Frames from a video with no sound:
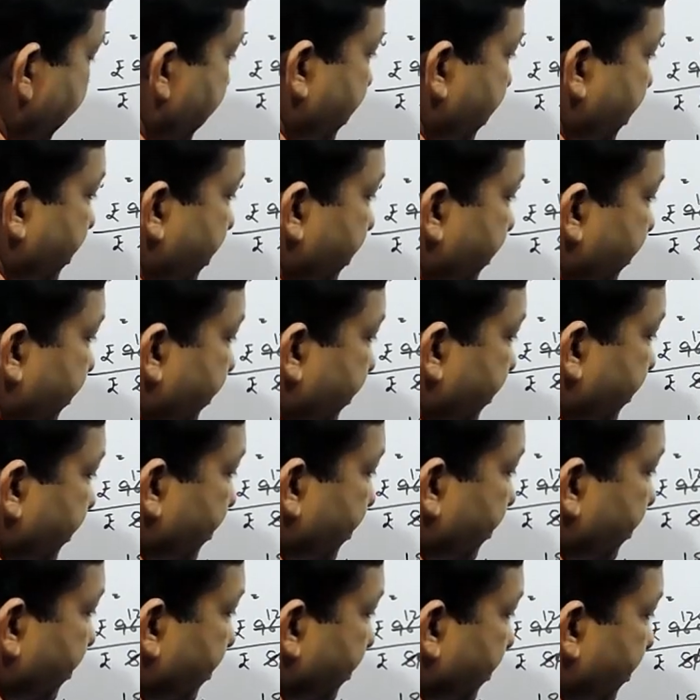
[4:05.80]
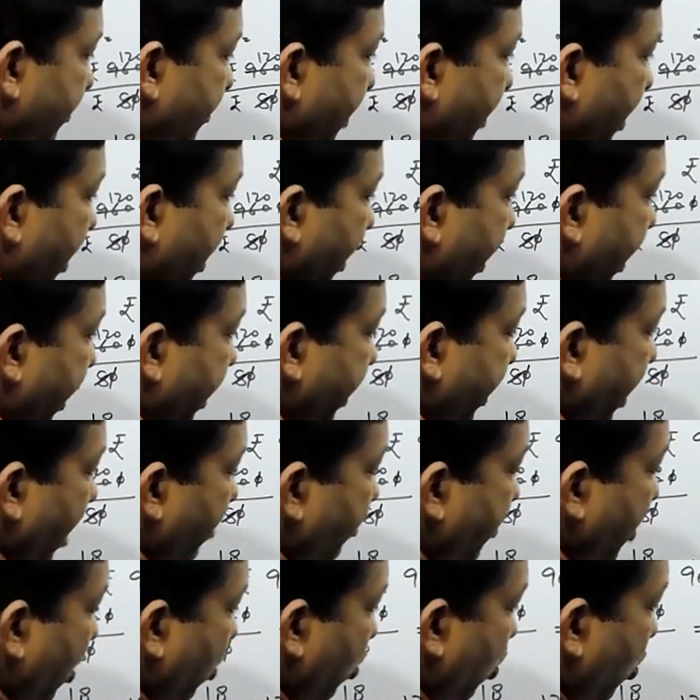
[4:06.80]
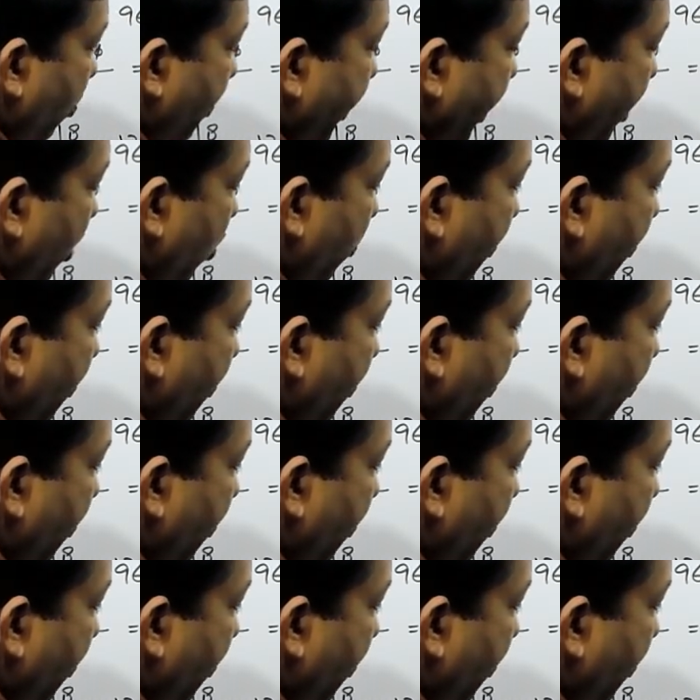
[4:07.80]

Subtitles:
this, it comes out to be